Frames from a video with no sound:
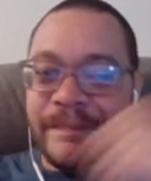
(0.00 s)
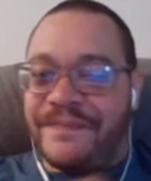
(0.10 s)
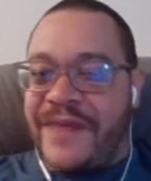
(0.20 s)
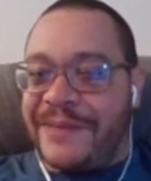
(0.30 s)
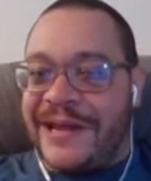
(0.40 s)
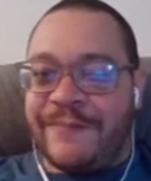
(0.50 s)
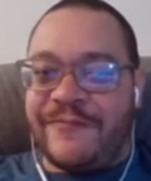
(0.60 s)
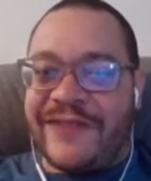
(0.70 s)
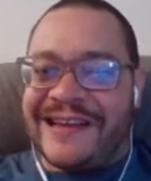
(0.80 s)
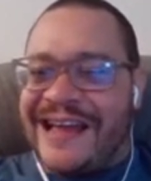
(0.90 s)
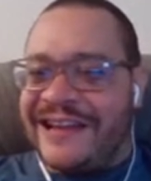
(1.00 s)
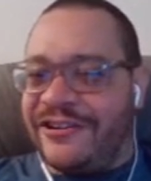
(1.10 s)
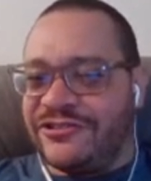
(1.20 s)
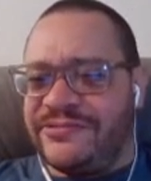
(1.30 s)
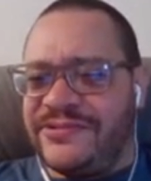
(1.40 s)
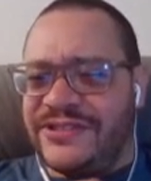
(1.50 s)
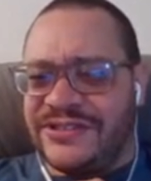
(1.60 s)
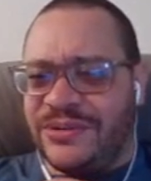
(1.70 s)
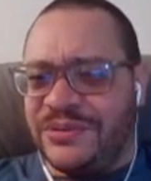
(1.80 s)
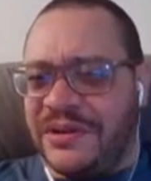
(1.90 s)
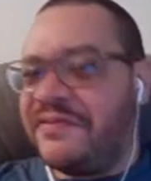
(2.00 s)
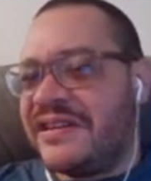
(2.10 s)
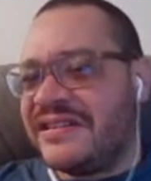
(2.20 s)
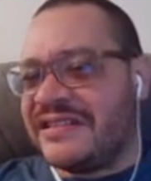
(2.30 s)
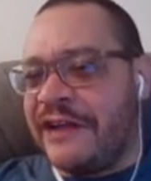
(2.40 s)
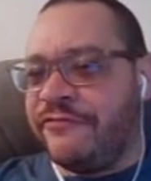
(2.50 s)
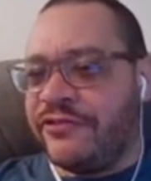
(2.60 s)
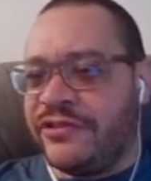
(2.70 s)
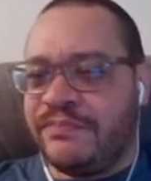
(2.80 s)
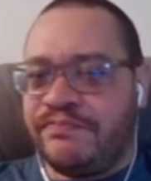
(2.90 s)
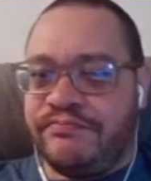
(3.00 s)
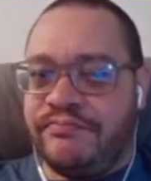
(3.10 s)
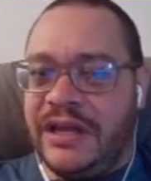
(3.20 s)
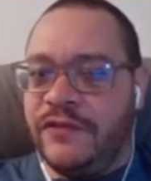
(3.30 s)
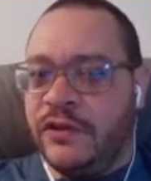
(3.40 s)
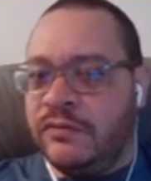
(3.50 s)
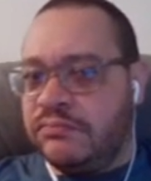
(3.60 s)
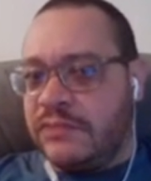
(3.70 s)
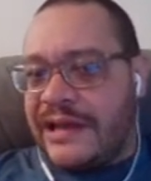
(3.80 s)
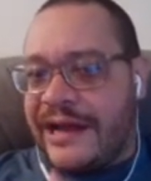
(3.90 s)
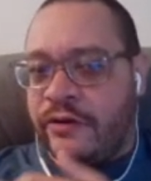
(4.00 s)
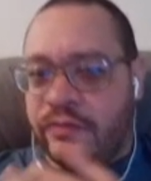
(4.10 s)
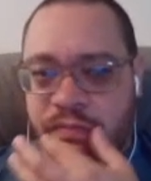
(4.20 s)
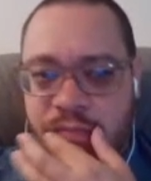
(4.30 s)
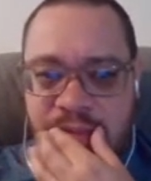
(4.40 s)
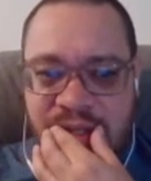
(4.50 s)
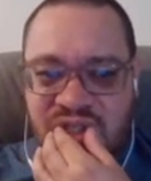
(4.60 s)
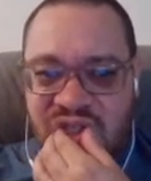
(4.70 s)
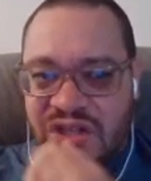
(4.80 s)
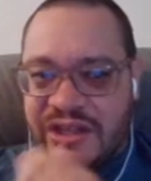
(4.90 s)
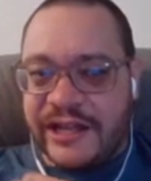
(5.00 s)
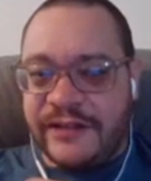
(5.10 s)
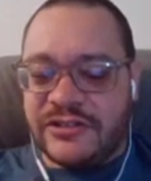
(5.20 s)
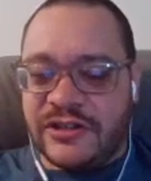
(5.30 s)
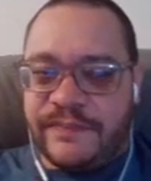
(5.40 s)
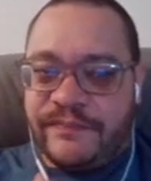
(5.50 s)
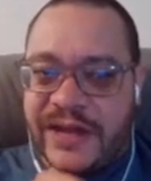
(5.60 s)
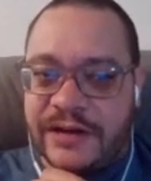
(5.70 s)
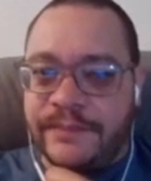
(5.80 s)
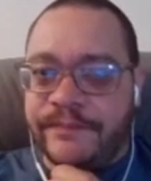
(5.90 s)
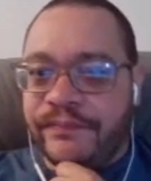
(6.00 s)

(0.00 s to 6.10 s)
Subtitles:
I'm a Hip fan. I also just don't love the design for the evil cloud monster thing, so I don't know.